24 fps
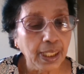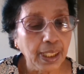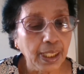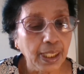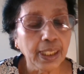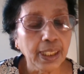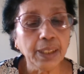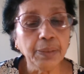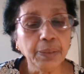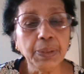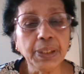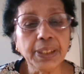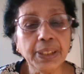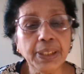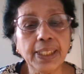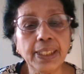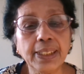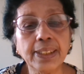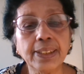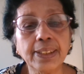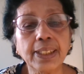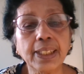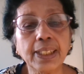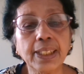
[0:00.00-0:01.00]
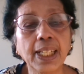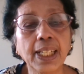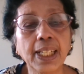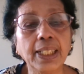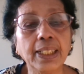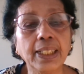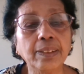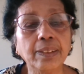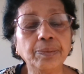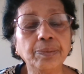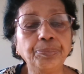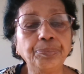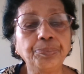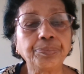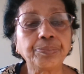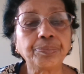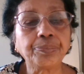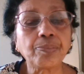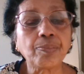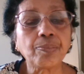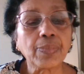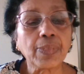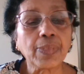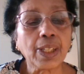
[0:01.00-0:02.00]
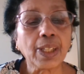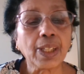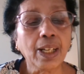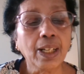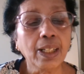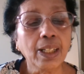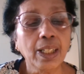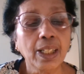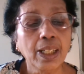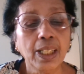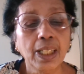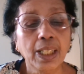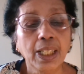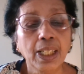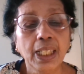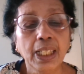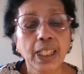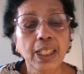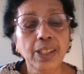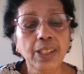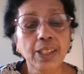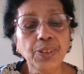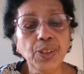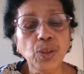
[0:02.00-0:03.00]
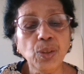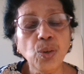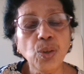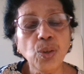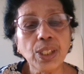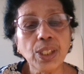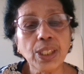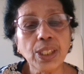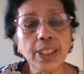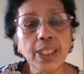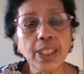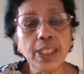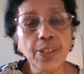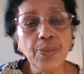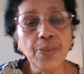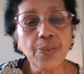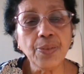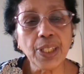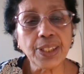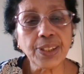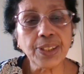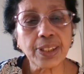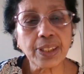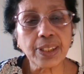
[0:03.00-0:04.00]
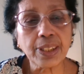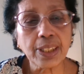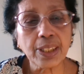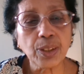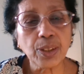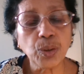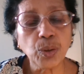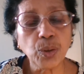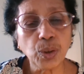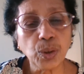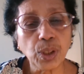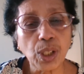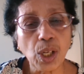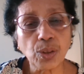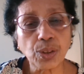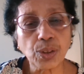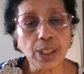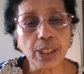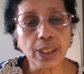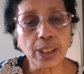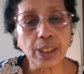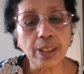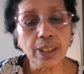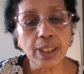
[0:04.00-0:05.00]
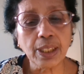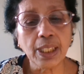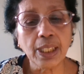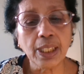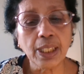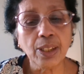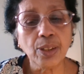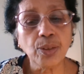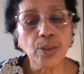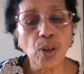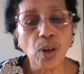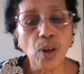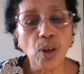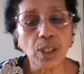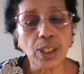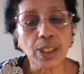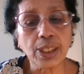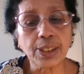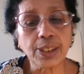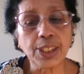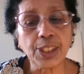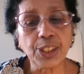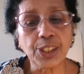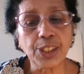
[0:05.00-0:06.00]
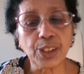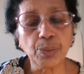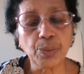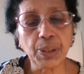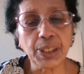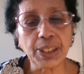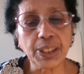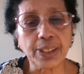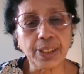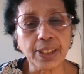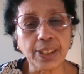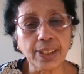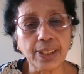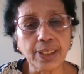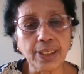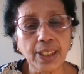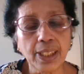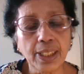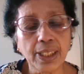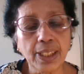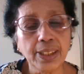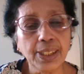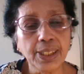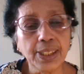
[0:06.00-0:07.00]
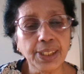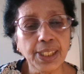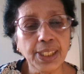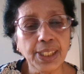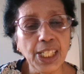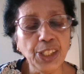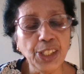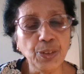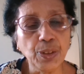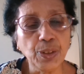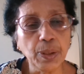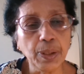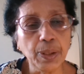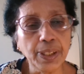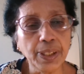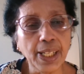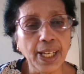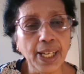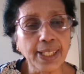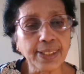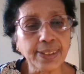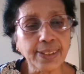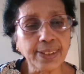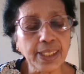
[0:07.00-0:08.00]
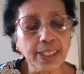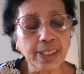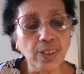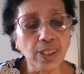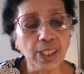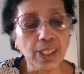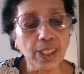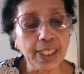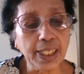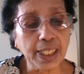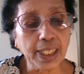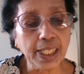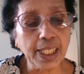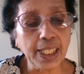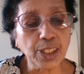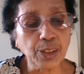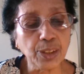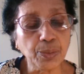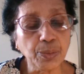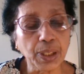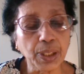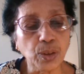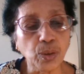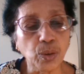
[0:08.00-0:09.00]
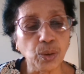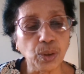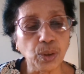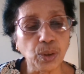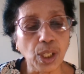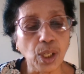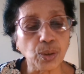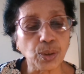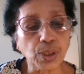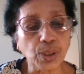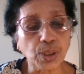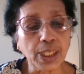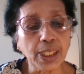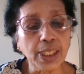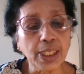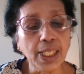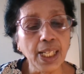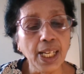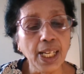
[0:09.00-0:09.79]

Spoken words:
Let me say this again. If the owners invest $2,000 into the business, the change will be the asset will increase by 2,000